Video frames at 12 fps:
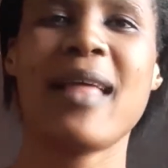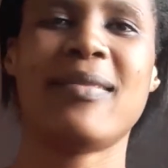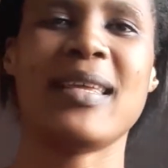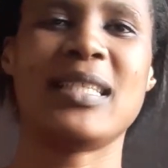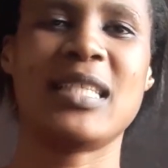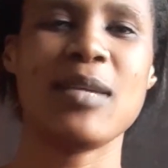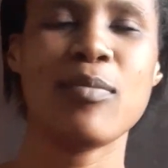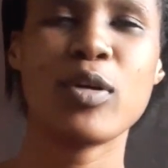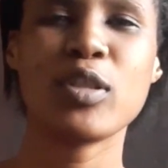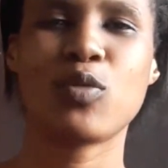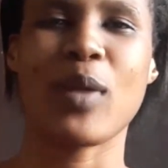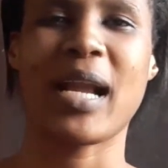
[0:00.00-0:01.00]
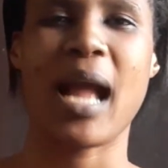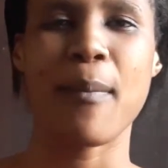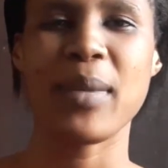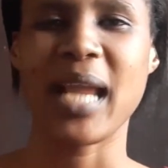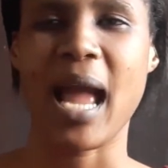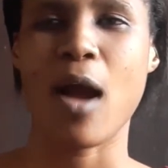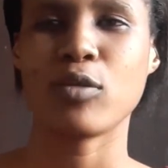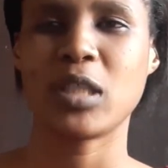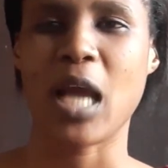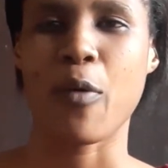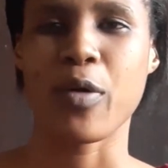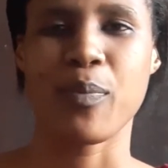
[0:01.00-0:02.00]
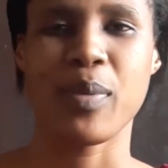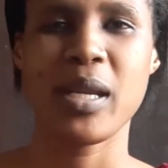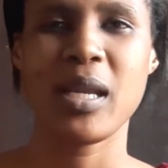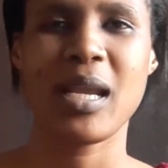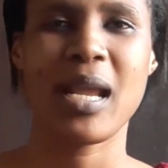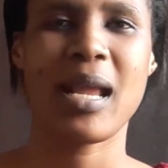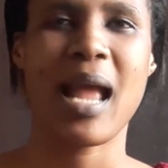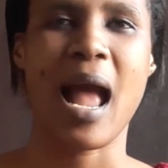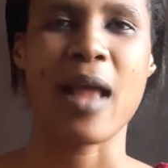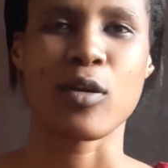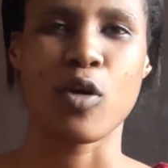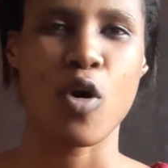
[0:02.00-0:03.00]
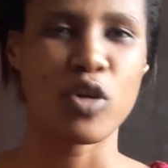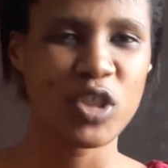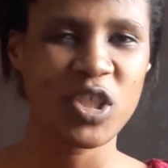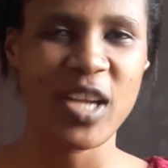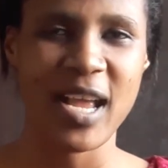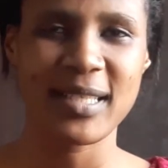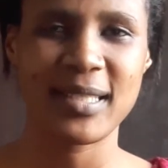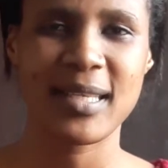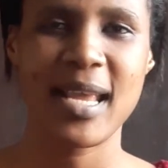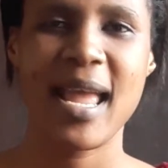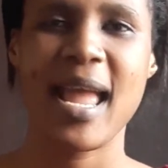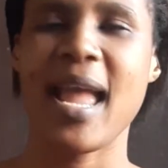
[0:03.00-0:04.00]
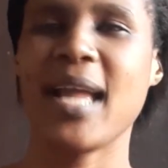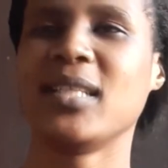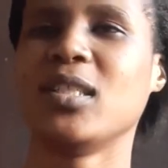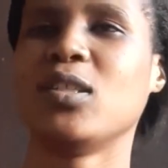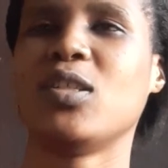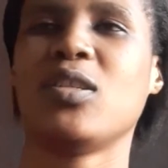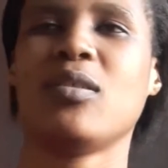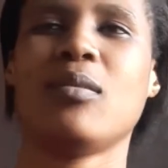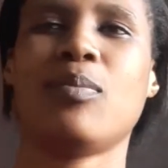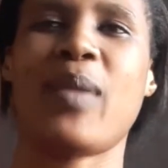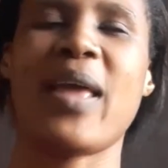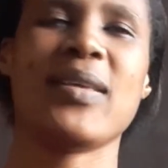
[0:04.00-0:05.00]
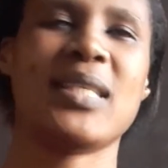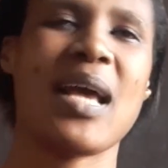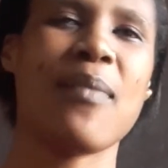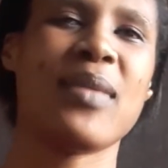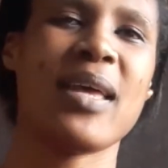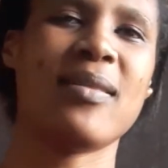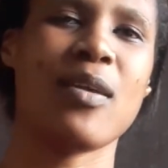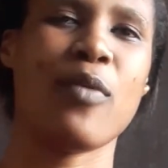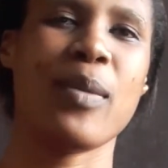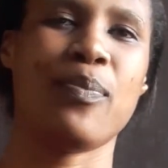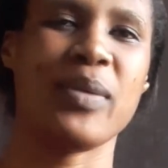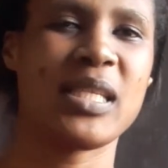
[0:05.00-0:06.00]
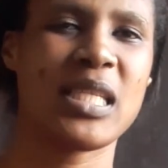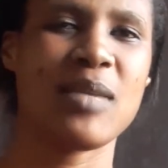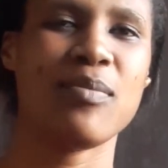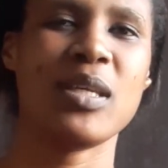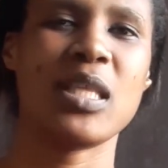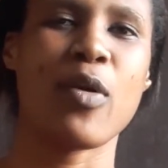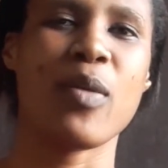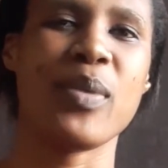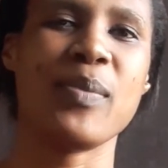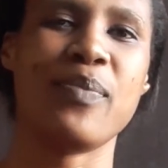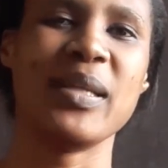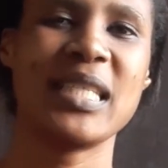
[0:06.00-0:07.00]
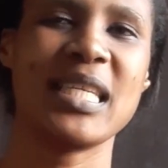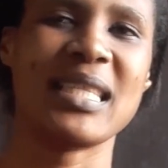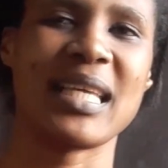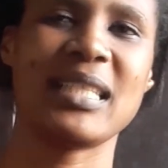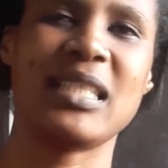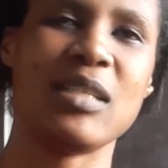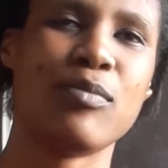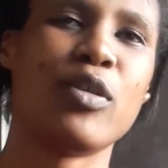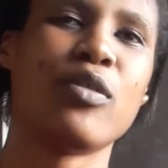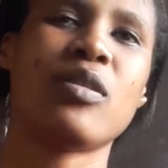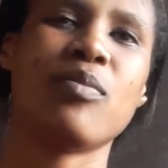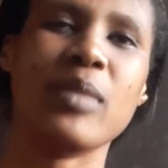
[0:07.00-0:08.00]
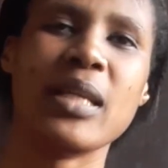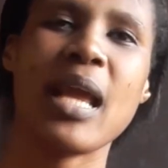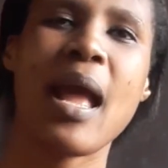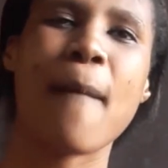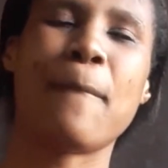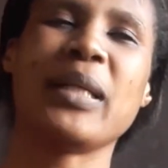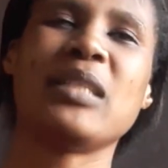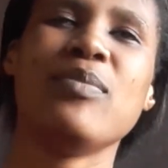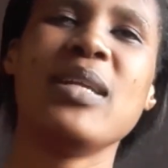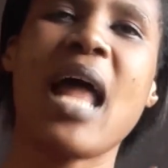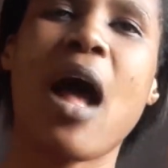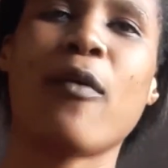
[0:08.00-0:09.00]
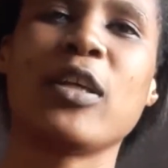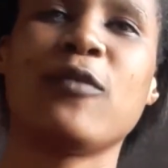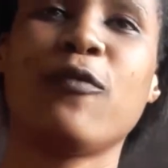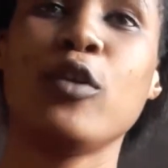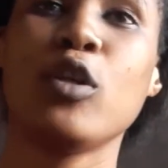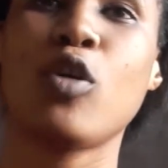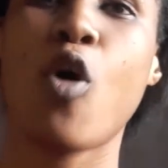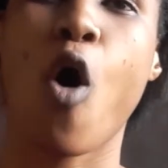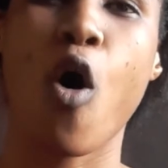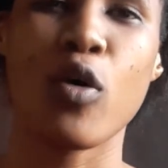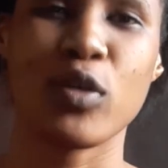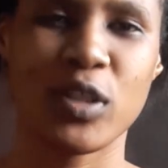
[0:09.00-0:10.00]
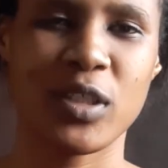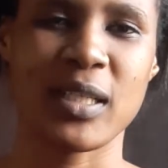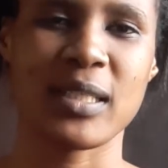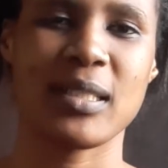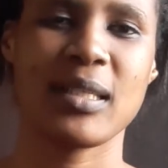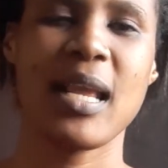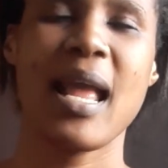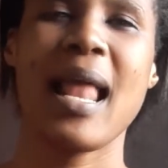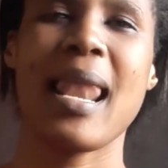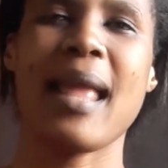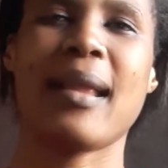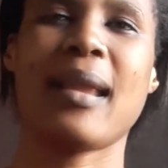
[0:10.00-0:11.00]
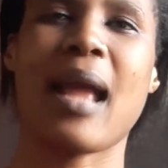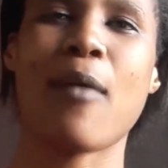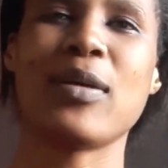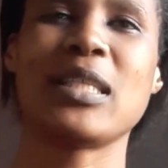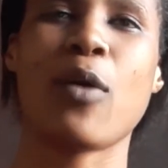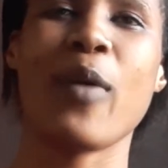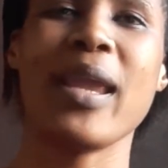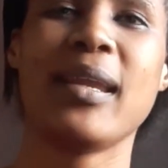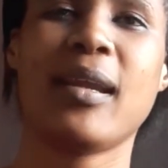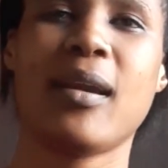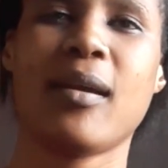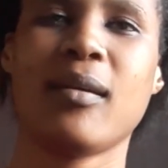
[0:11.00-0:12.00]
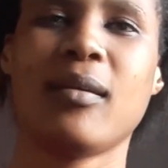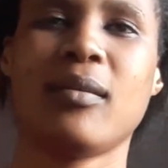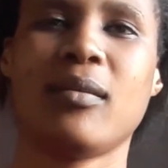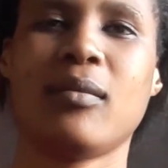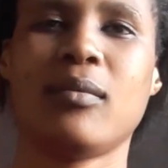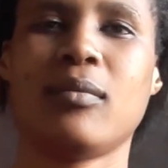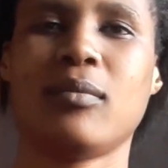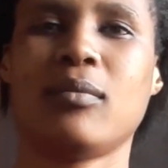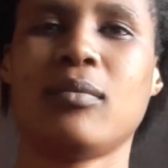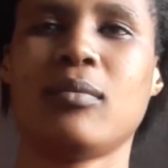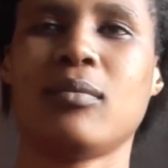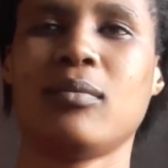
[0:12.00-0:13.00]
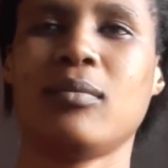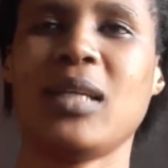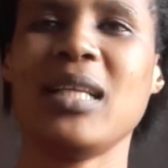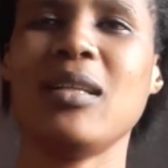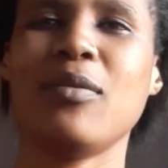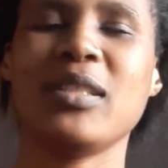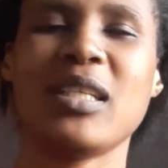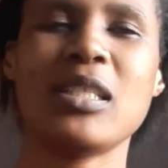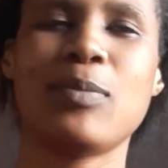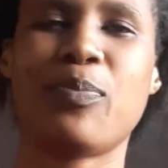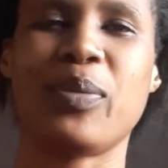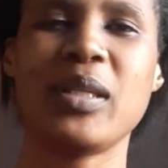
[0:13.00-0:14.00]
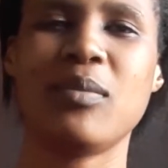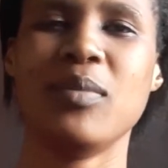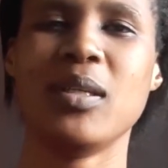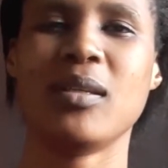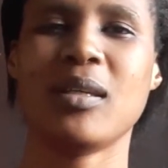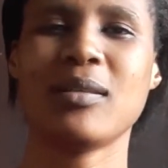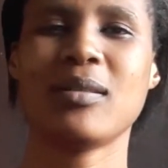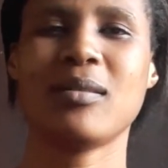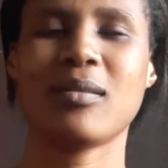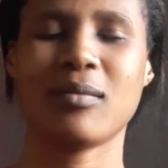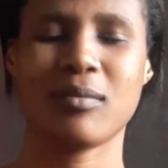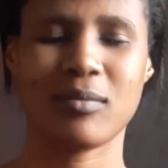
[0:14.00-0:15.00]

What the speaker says: the demons were coming out, I would be unconscious, and by the time that they were beating me, they would be beating that demon, not me. But I was fully cautious. Like, I was awake. And they would just beat me. So,